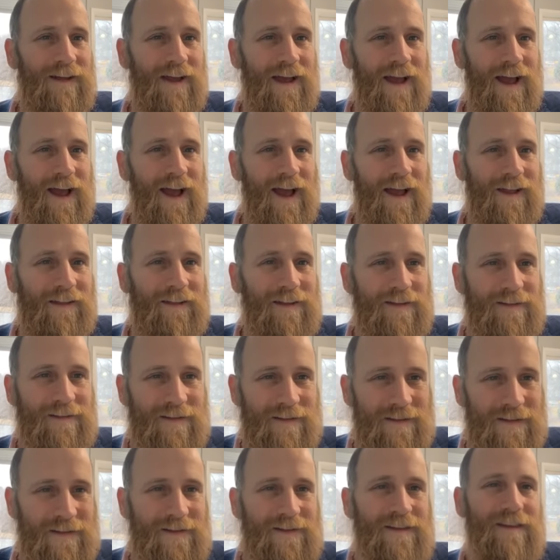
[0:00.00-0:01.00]
and to
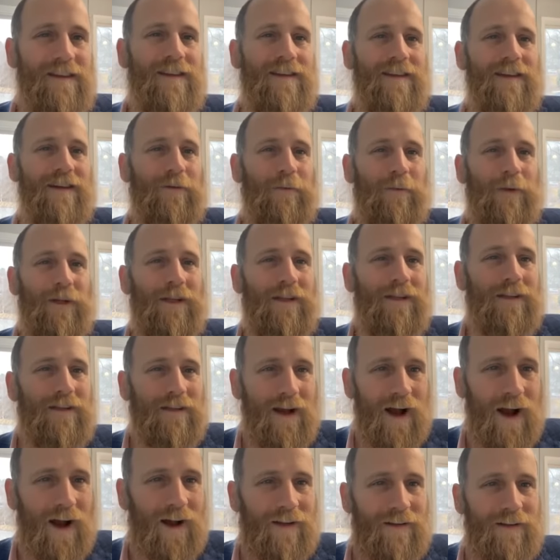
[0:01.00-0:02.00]
succeed there, we need
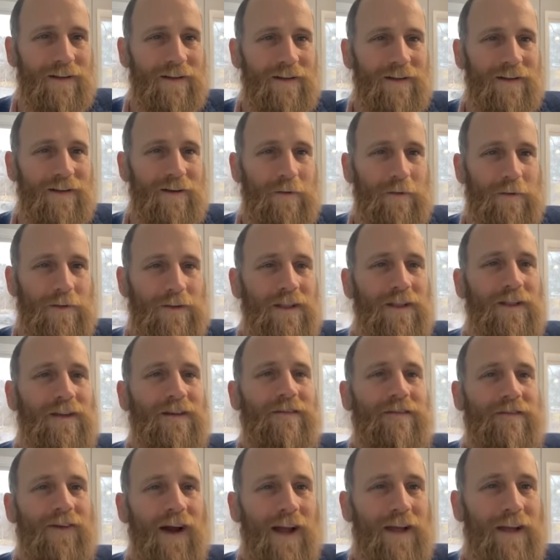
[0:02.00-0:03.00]
God. We need to
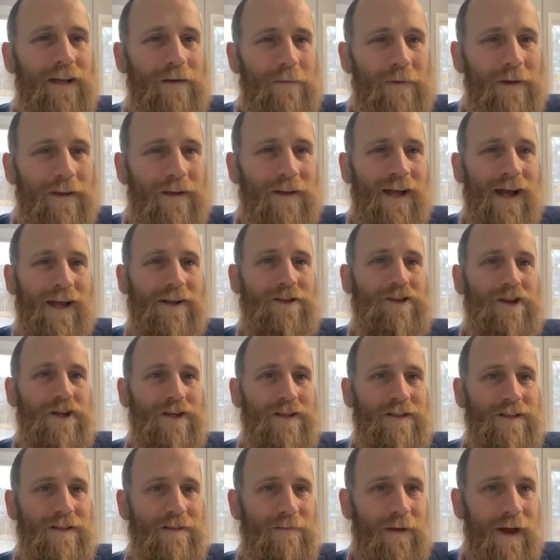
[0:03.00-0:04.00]
invite him in, not
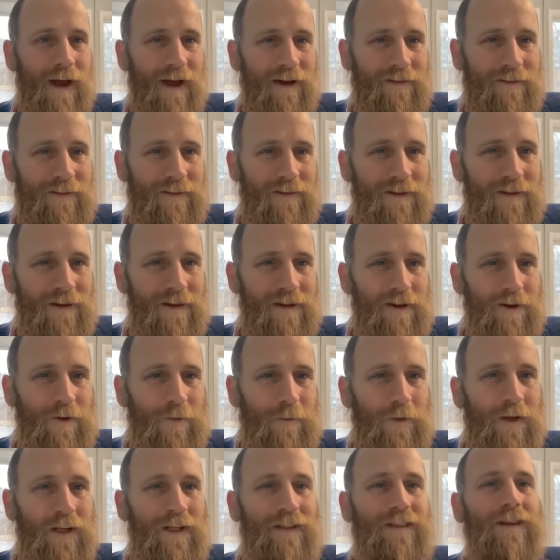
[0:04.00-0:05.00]
chase him out. We
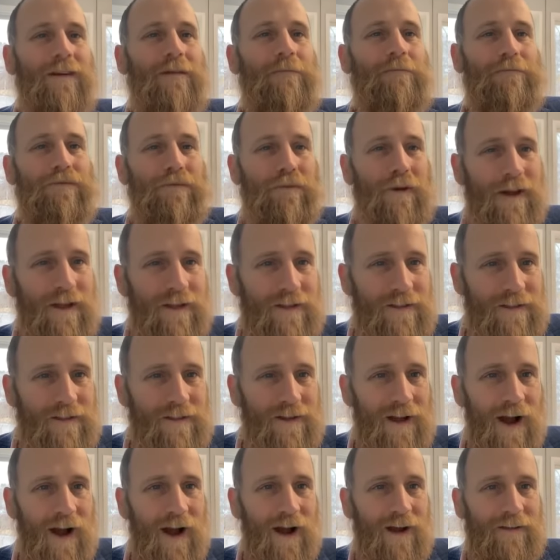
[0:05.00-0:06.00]
need to embrace
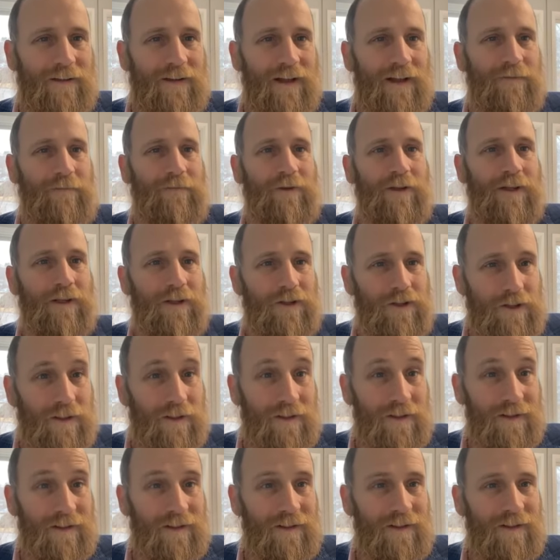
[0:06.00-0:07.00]
God and religion
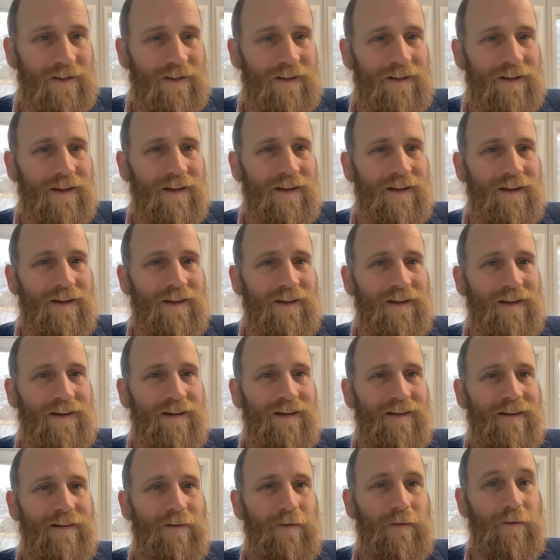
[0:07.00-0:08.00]

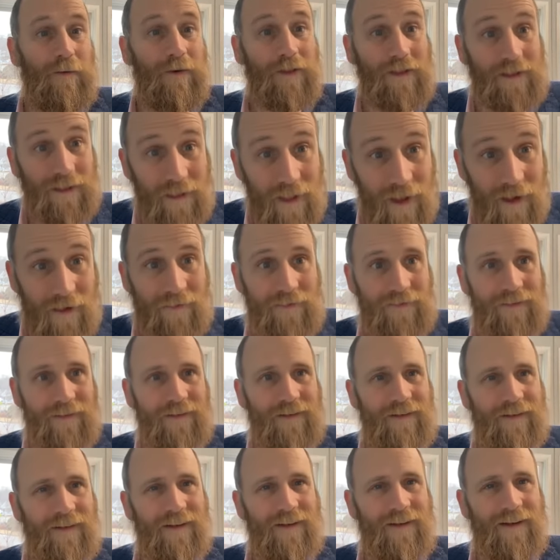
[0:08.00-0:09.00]
with love
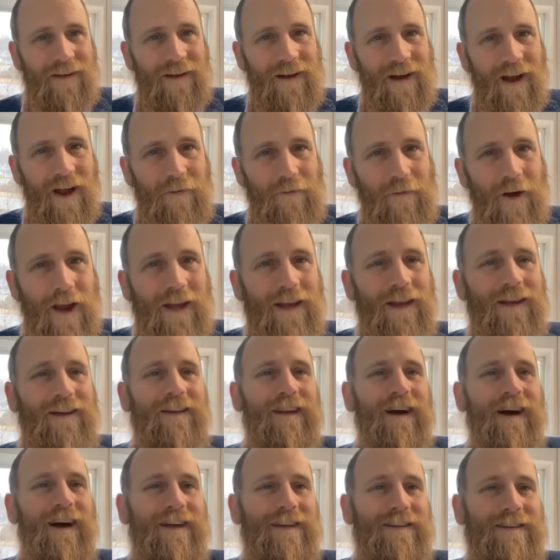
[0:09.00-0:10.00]
and
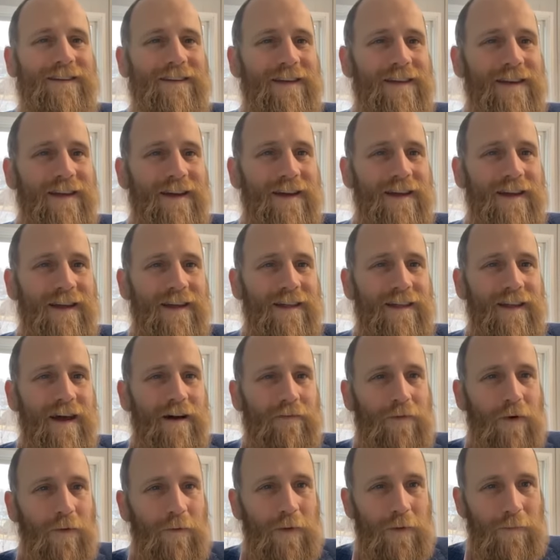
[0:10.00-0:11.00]
recognize that
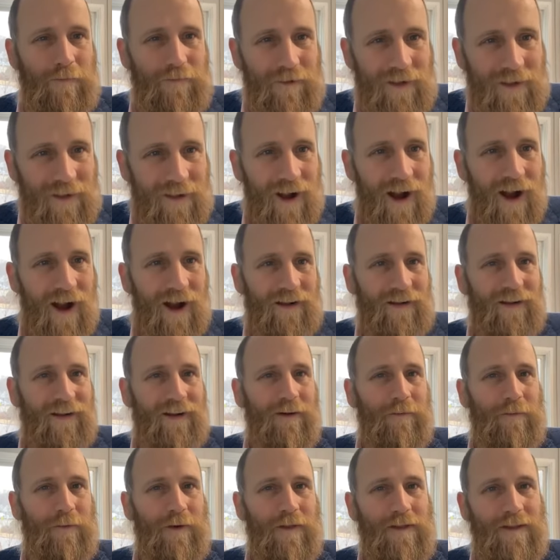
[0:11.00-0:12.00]
when we bring God in
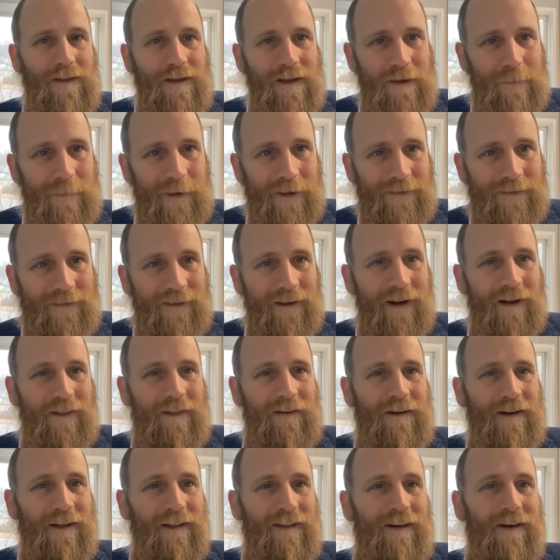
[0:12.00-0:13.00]
and we think about the other
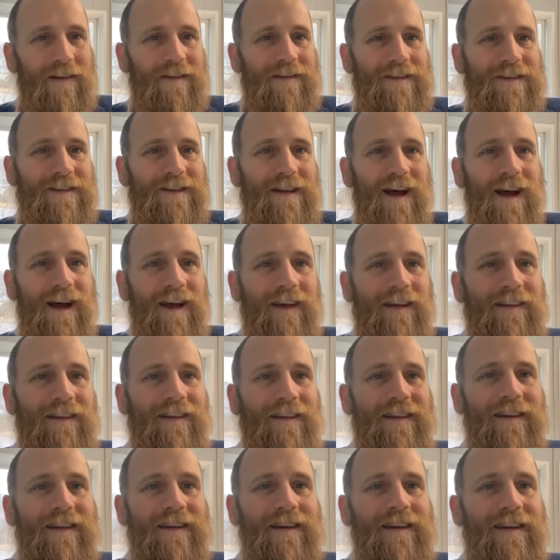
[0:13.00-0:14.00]
on the other side,
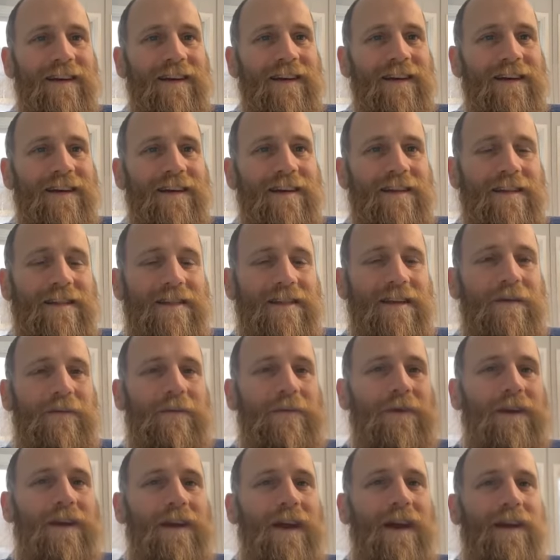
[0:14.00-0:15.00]
then
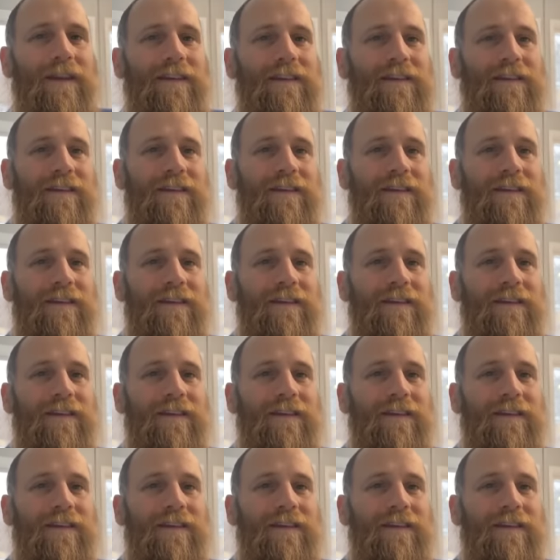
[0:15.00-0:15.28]
we get